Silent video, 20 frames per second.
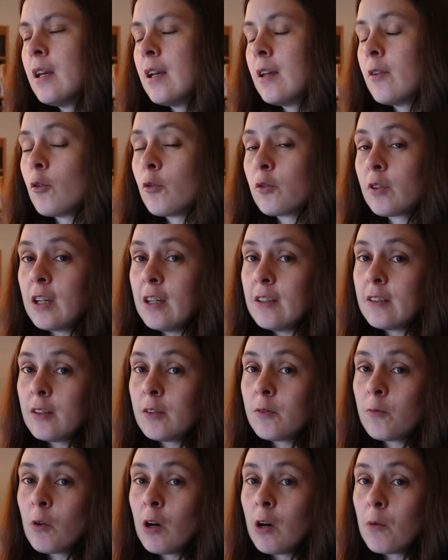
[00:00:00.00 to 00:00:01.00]
those
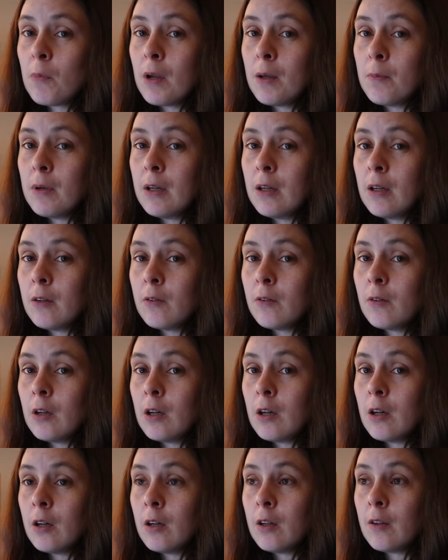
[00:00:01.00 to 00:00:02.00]
cases where maybe
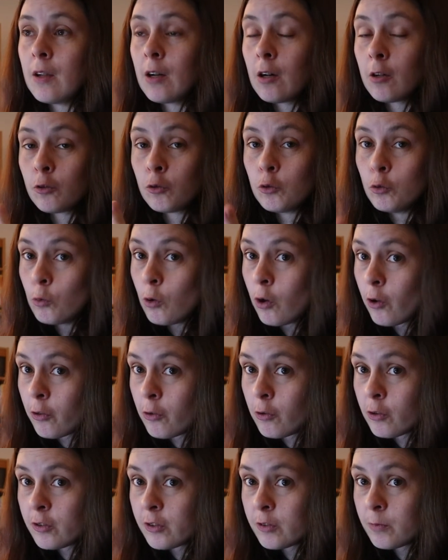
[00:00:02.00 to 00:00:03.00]
there are 2
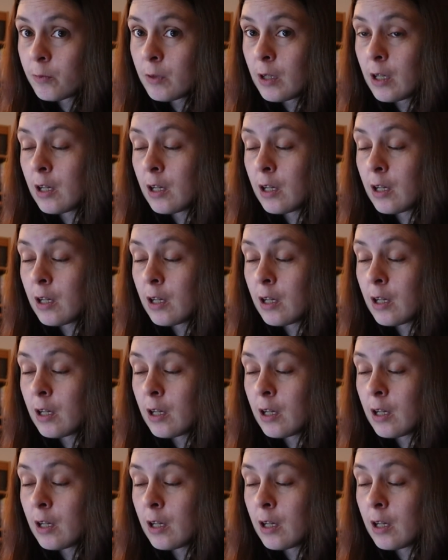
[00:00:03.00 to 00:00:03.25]
authors